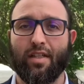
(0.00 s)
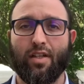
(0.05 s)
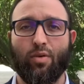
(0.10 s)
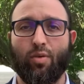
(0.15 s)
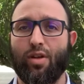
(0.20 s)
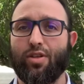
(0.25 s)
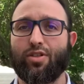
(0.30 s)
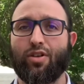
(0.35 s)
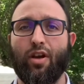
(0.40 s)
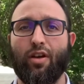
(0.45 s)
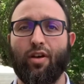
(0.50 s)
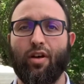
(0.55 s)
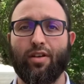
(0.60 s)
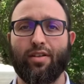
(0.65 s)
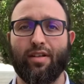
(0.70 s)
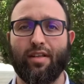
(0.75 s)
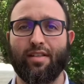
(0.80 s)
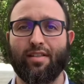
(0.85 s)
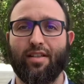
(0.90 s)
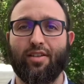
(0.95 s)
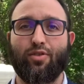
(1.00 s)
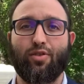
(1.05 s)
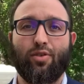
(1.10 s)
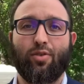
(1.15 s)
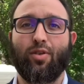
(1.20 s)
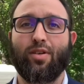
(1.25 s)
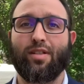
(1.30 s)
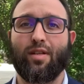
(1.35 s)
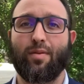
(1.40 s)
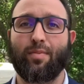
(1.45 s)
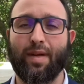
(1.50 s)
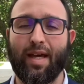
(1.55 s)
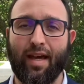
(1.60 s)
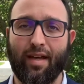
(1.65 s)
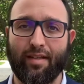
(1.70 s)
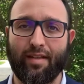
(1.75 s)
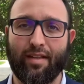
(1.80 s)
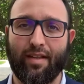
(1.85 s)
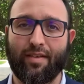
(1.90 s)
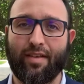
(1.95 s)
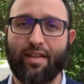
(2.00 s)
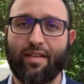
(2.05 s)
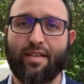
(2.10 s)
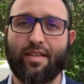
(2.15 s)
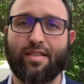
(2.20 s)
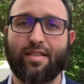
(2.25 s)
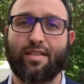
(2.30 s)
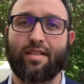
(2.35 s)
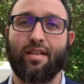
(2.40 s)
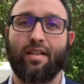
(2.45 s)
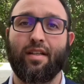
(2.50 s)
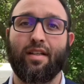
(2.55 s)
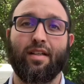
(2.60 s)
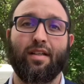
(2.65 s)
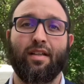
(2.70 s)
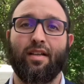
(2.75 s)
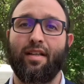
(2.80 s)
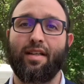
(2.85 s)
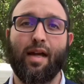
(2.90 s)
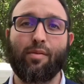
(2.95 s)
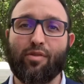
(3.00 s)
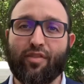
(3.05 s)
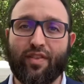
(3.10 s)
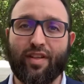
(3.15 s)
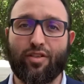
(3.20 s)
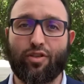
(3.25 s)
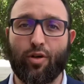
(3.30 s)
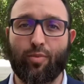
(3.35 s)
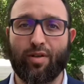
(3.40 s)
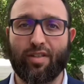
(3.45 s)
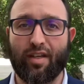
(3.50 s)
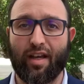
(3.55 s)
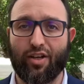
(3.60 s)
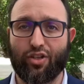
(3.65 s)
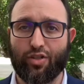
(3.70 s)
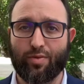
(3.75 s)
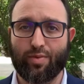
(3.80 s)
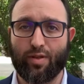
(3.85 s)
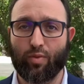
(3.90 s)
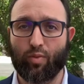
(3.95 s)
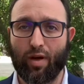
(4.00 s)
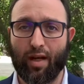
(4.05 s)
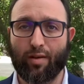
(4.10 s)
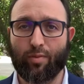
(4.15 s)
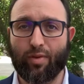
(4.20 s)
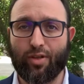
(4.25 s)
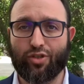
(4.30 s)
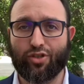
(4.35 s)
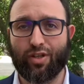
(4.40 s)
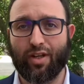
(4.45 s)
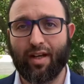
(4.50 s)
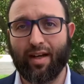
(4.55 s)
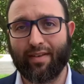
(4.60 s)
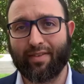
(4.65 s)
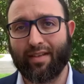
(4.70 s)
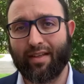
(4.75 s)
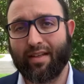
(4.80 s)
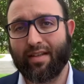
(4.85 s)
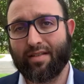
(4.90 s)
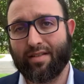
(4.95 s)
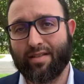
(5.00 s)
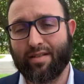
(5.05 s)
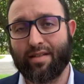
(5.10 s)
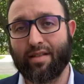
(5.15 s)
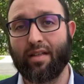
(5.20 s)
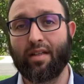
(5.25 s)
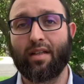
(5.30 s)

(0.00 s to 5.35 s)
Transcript: What's going on here? Is it good or is it bad? And I think there's a number of interpretations, but one which I think is,